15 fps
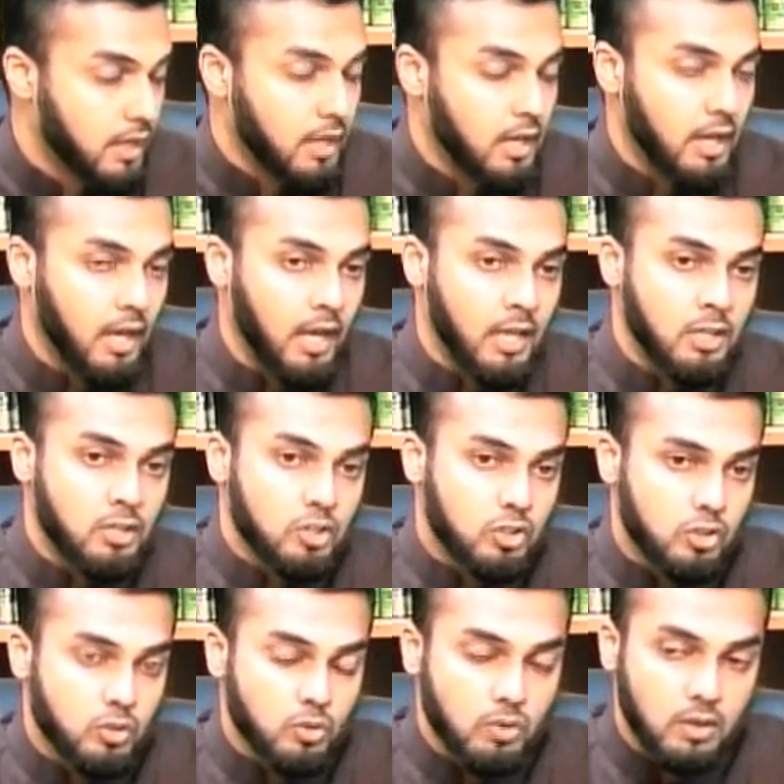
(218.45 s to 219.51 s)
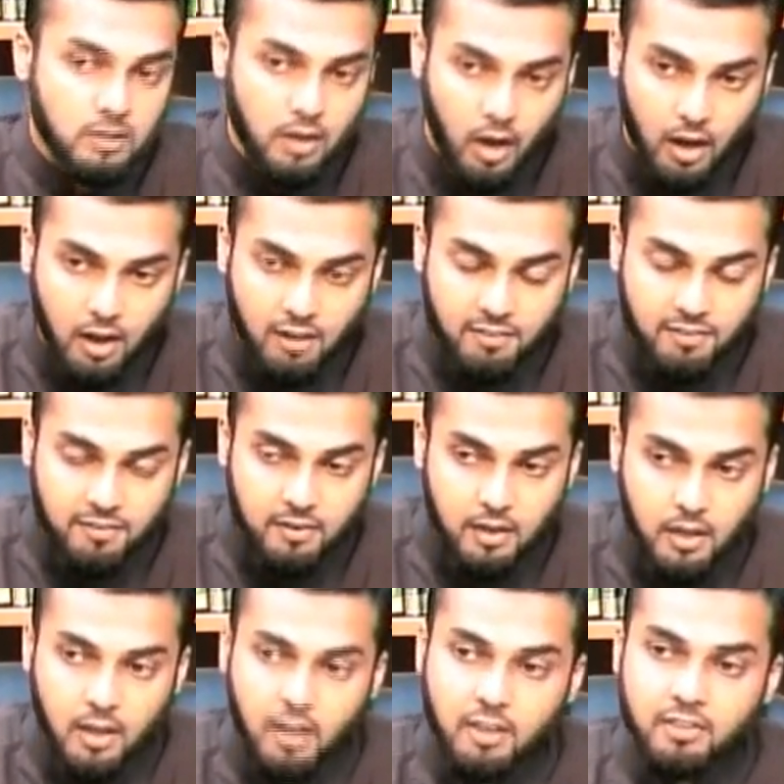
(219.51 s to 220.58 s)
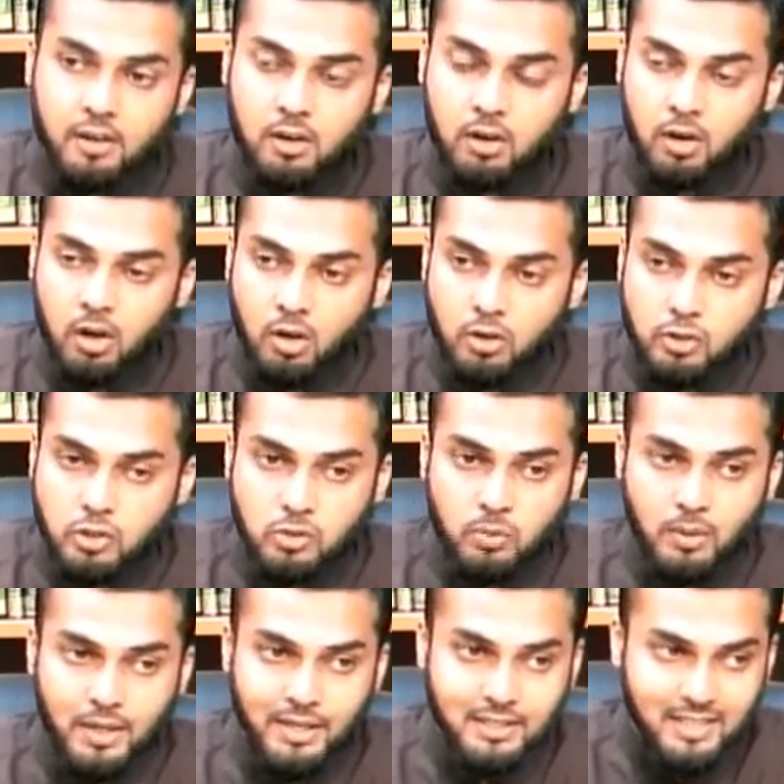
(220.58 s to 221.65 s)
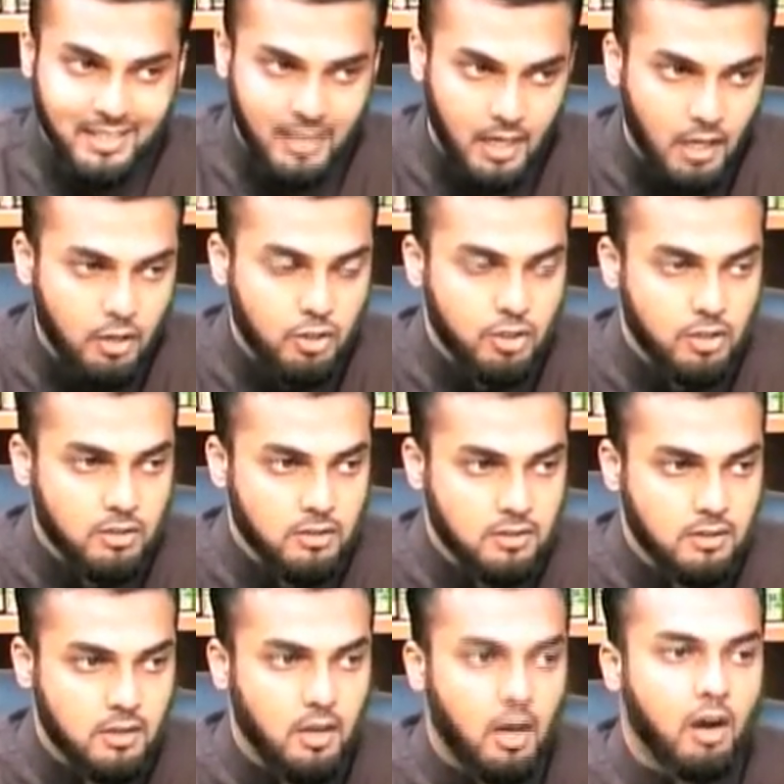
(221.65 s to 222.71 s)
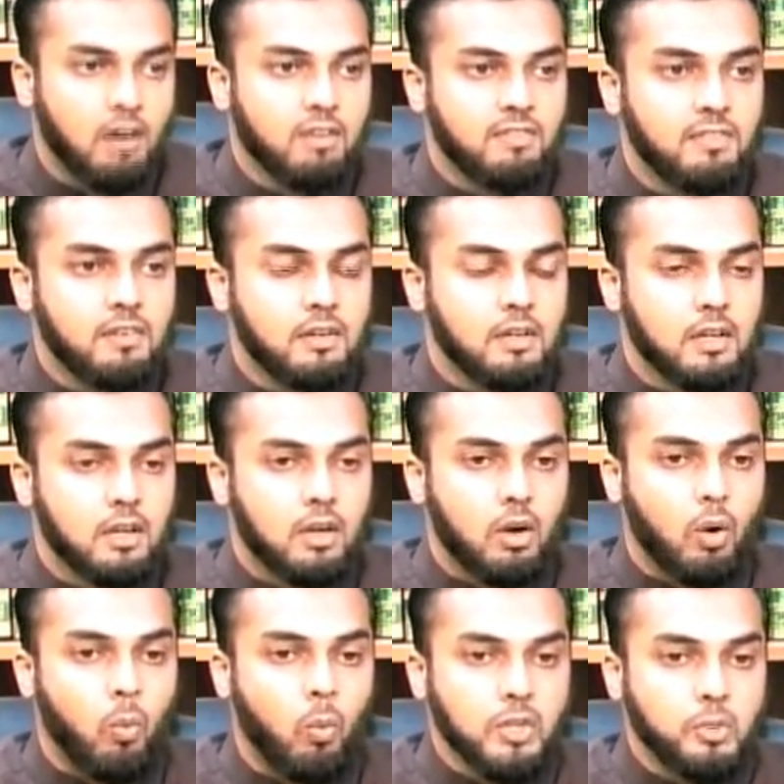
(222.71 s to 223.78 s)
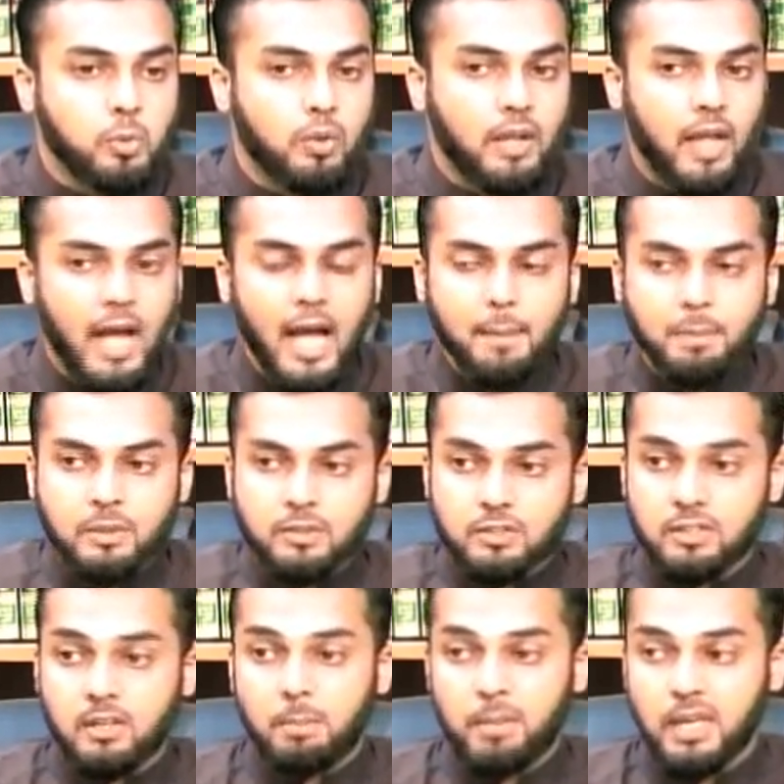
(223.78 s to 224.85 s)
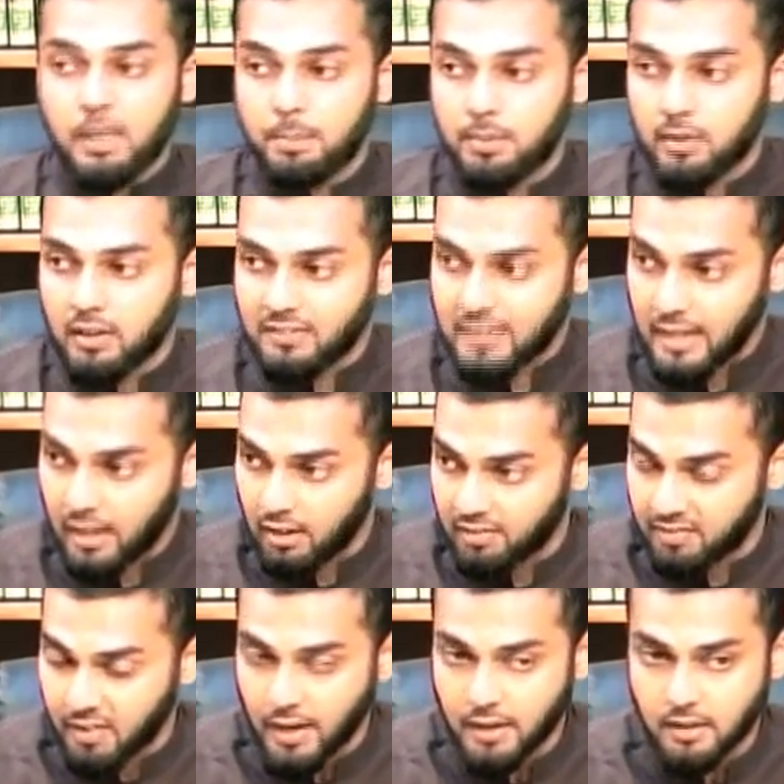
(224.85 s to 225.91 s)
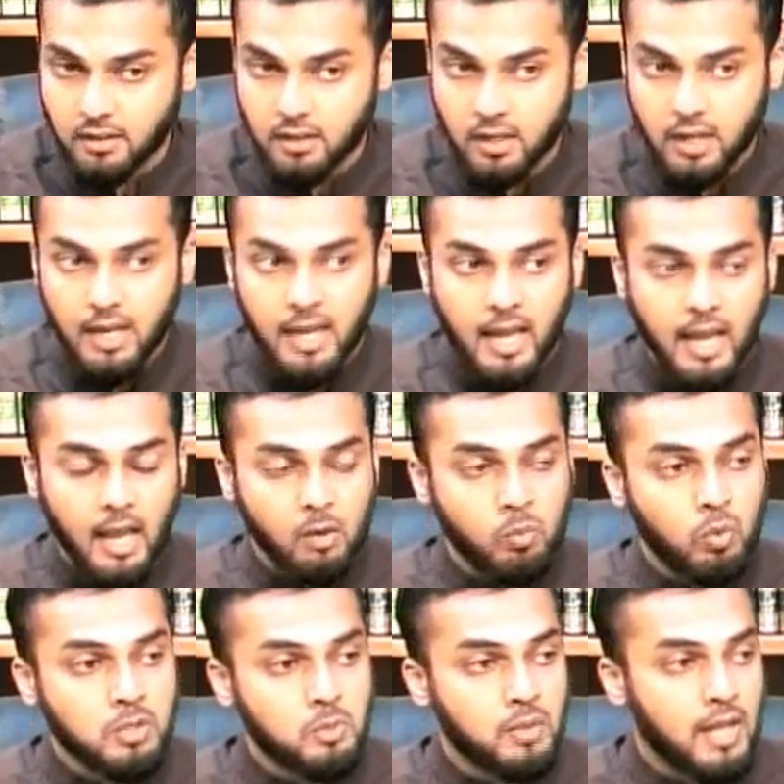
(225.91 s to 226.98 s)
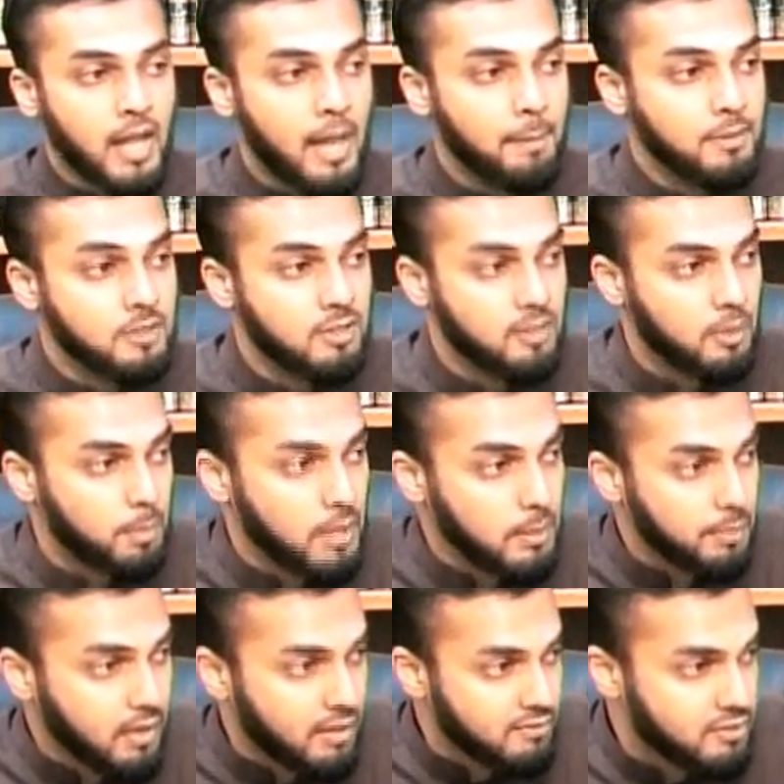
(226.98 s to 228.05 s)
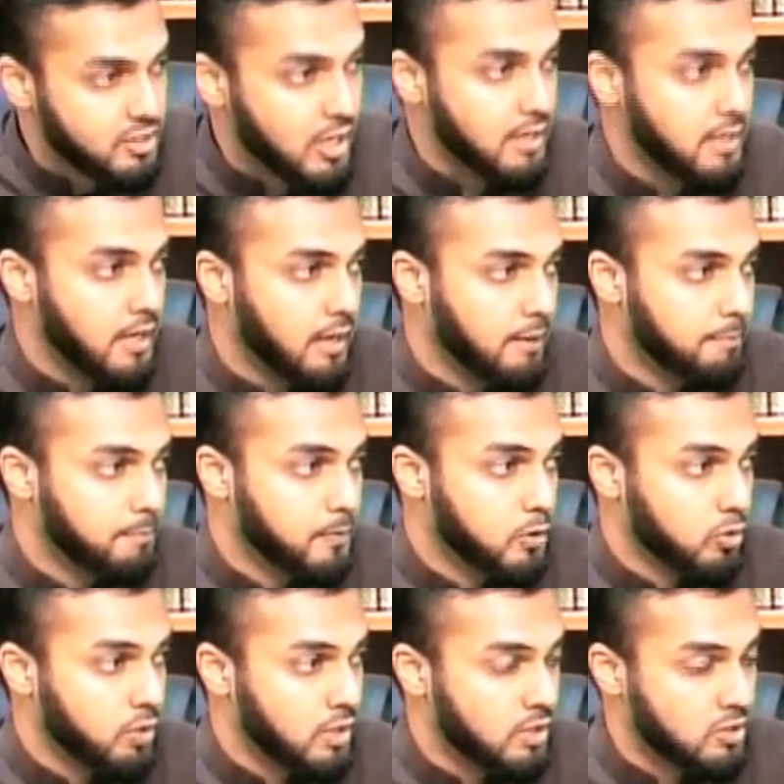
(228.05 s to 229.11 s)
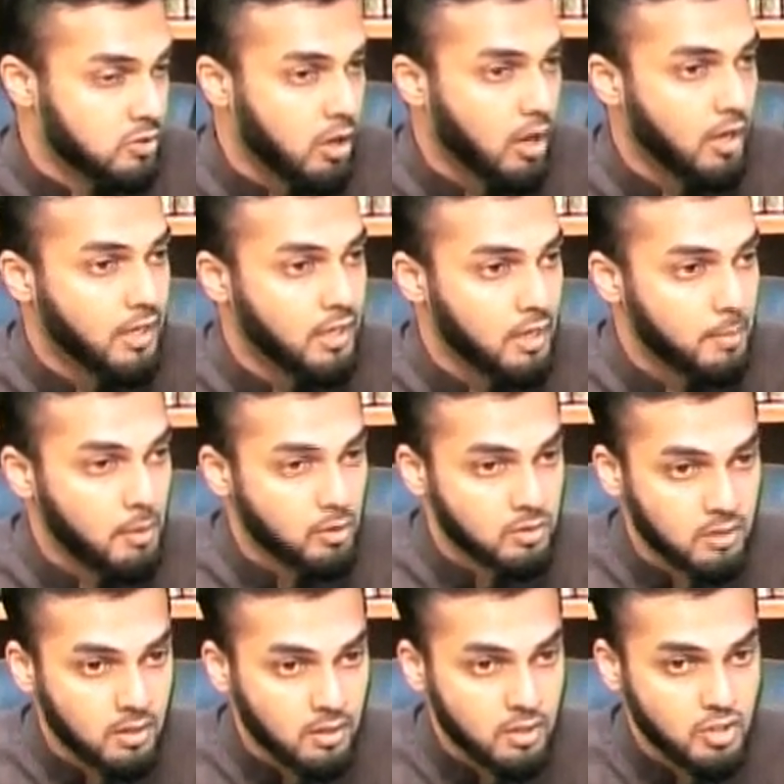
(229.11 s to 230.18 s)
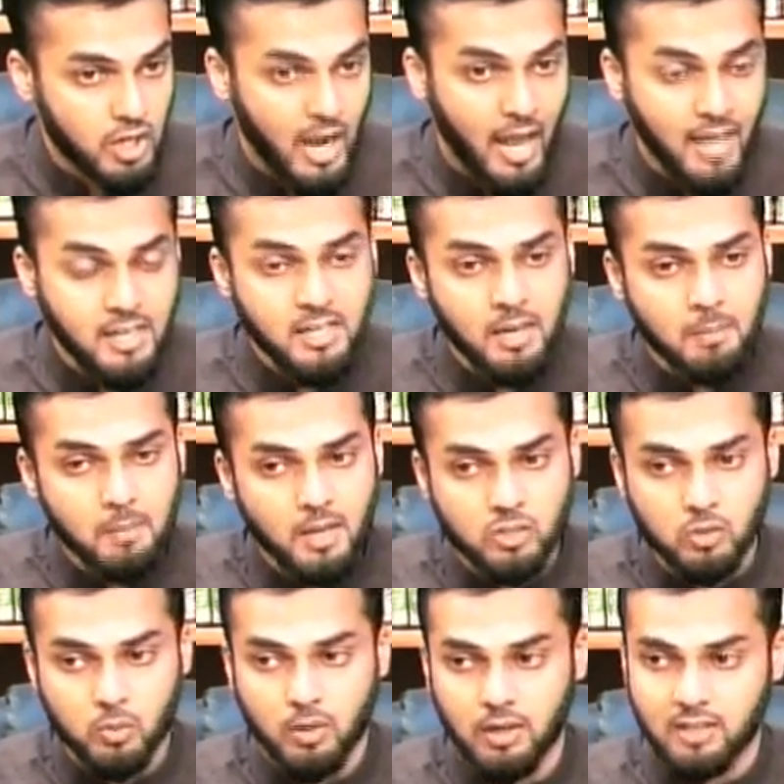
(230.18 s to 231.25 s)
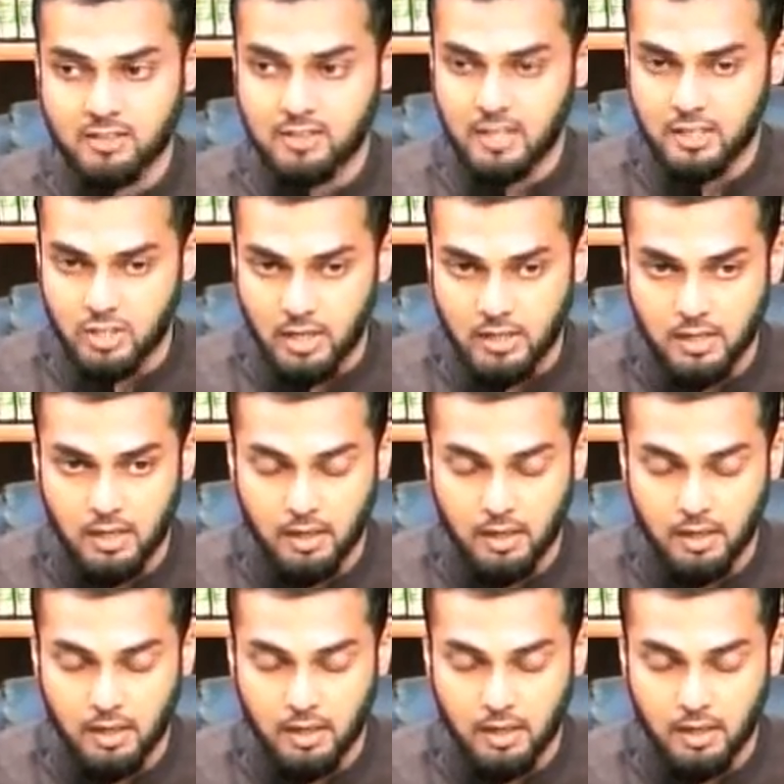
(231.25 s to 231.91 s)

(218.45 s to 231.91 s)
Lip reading: In Surat Qaf, there are also indications of what will happen to the people of the hellfire and what will happen to the people of Jannah. So it is talking about Jahannam as well as the Jannah.